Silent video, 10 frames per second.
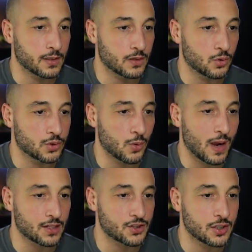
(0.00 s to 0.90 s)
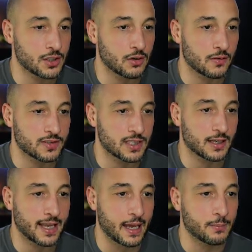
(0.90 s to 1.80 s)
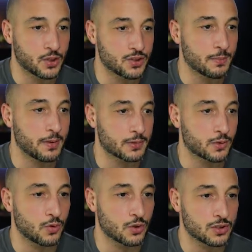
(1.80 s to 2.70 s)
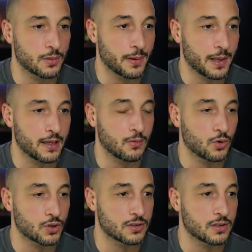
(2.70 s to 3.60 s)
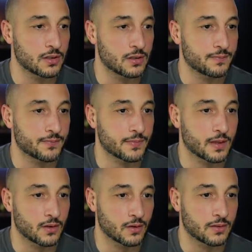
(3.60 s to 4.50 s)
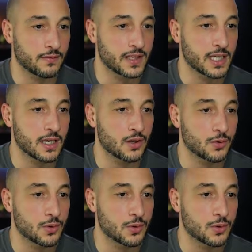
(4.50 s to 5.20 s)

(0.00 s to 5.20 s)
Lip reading: call to action, obviously again pushing people to watch the video.